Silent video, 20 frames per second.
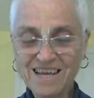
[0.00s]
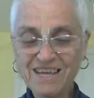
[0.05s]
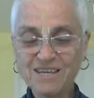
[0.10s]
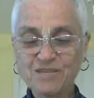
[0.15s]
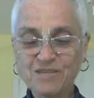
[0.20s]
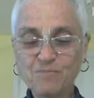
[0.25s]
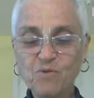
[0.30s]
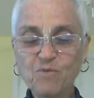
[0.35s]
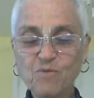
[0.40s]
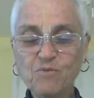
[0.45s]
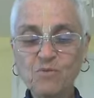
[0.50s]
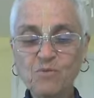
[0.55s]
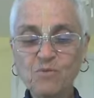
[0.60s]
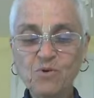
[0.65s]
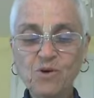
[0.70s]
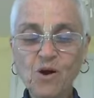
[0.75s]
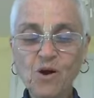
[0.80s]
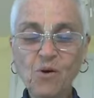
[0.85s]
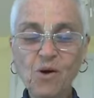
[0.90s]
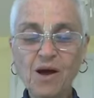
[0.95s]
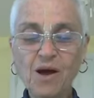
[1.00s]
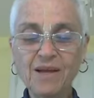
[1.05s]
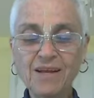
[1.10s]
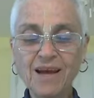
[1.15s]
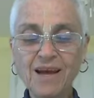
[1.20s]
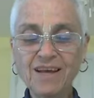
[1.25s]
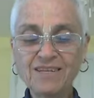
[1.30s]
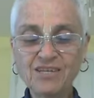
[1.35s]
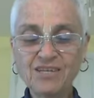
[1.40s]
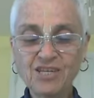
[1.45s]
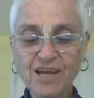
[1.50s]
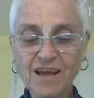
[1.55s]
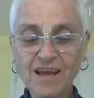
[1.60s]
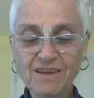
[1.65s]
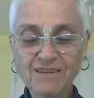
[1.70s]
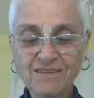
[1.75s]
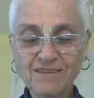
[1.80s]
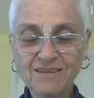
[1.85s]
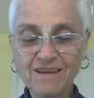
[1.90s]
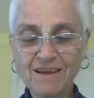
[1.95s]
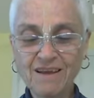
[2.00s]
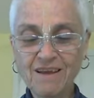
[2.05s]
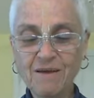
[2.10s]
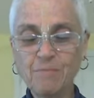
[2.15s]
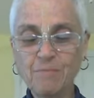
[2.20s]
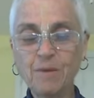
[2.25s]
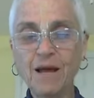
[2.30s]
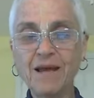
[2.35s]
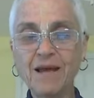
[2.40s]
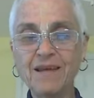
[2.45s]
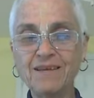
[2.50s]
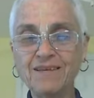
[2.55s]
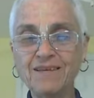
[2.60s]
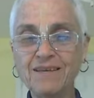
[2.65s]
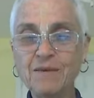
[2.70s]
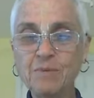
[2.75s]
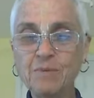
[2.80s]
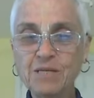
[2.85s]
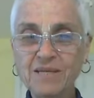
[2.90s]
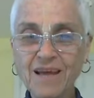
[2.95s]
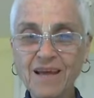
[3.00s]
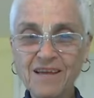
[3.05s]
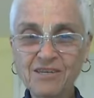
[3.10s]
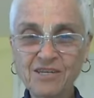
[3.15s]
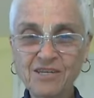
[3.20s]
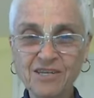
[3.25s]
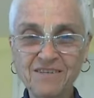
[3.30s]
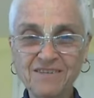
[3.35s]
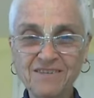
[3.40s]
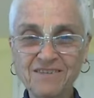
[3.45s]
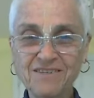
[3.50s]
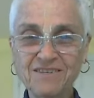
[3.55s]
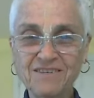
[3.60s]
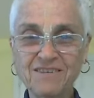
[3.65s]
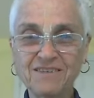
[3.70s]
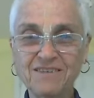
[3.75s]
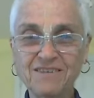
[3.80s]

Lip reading: This movement will go on unchecked by imitations.